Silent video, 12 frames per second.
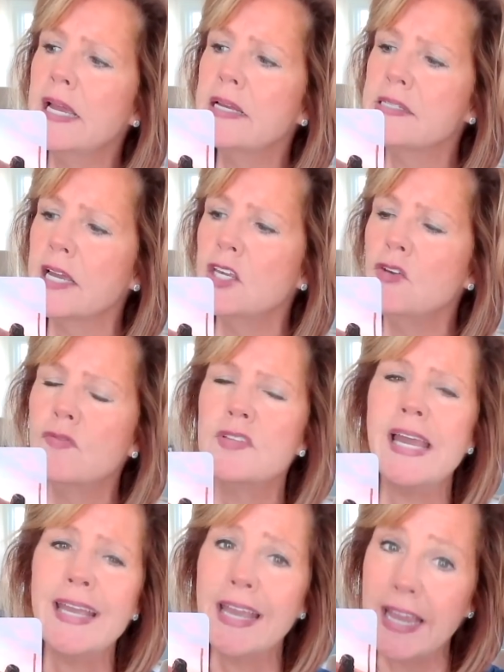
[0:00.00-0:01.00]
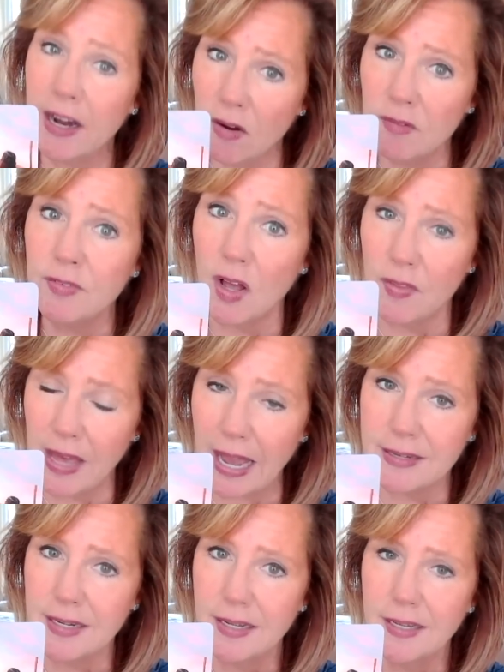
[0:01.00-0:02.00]
It's like you've taken care of all
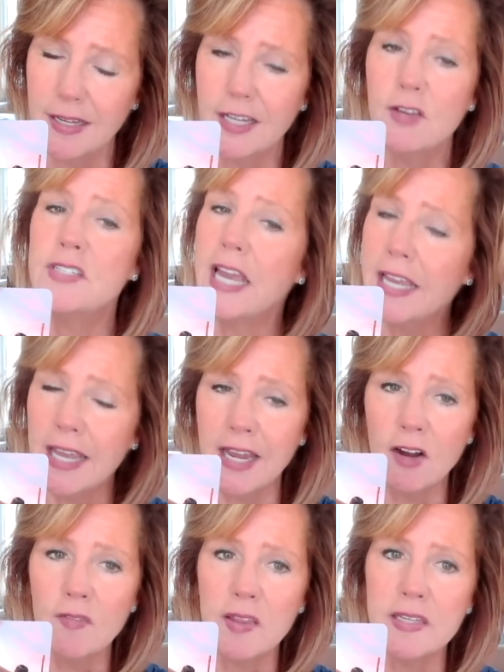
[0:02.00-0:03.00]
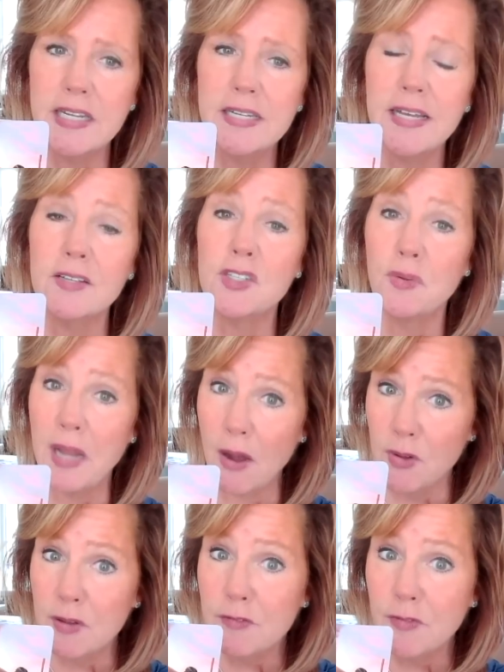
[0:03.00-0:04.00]
that. You've taken care of all the details. So now
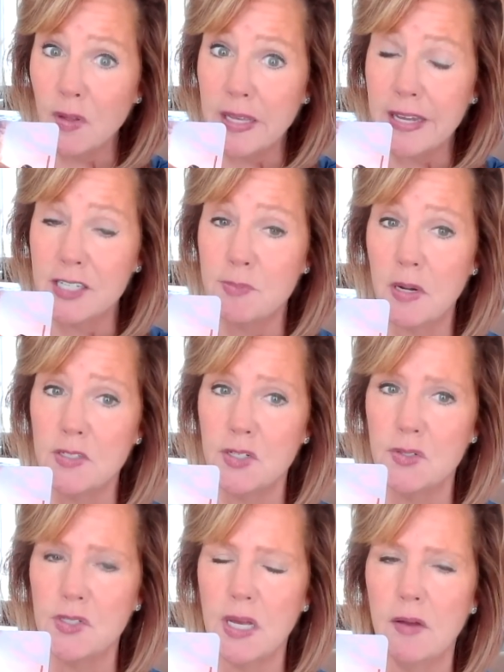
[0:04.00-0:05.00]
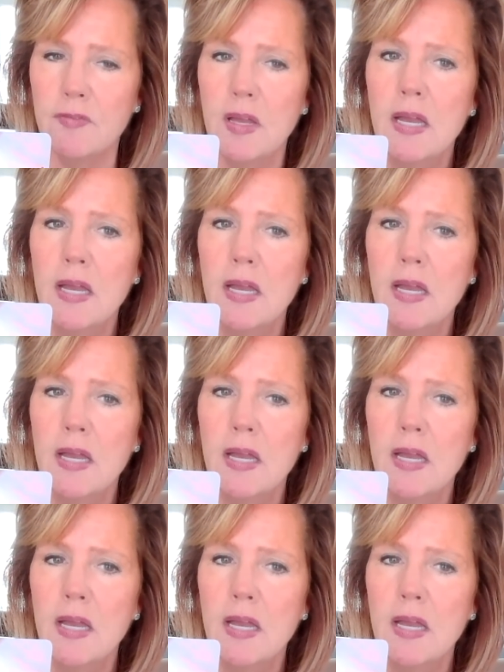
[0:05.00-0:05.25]
you can fully express yourself.